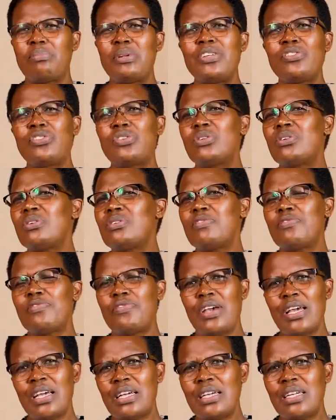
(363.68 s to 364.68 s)
Please don't
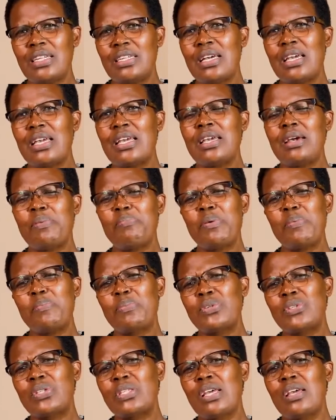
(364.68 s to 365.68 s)
fake it. I hear
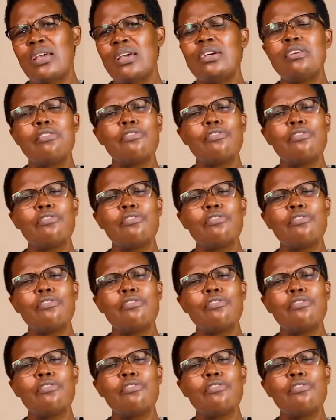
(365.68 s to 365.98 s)
people say,